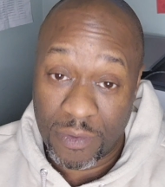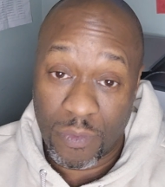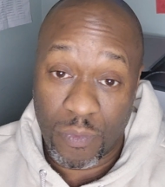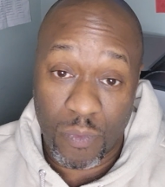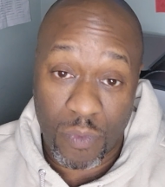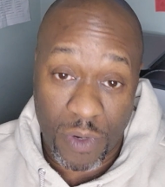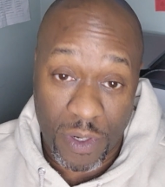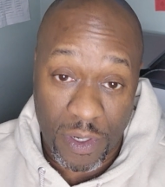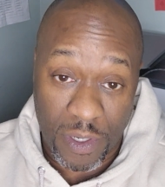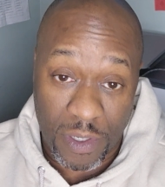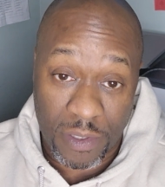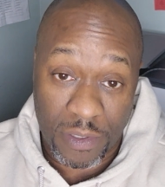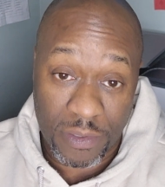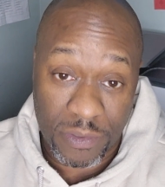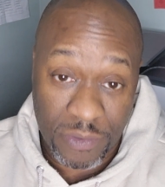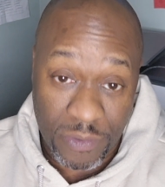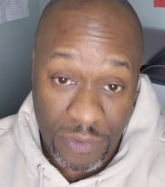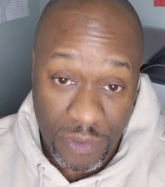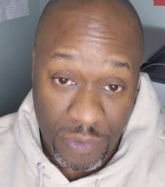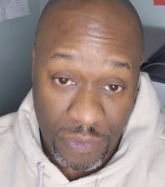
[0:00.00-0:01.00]
where
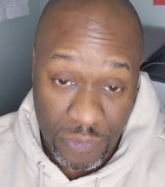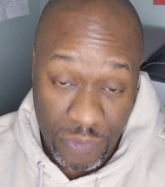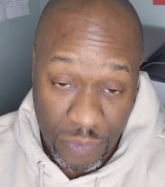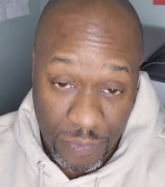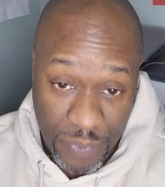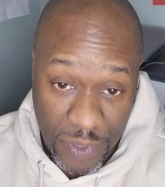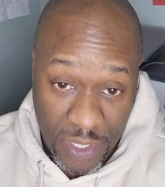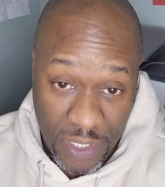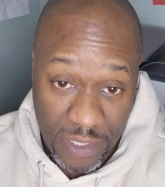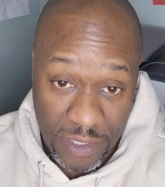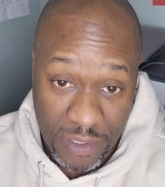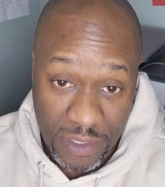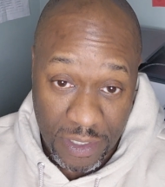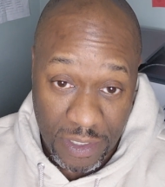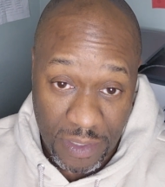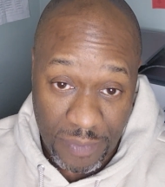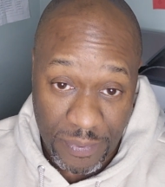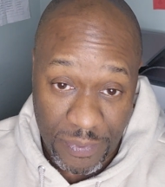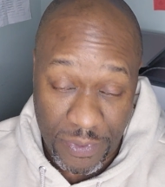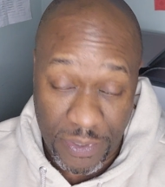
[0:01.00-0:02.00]
you pay a
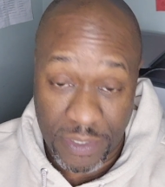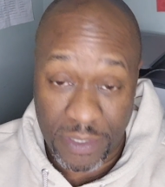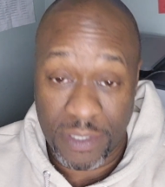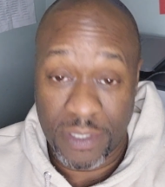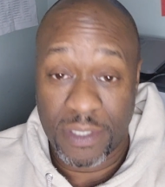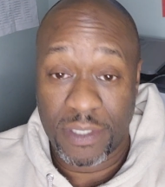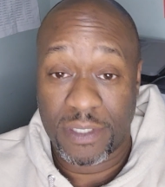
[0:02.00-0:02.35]
company,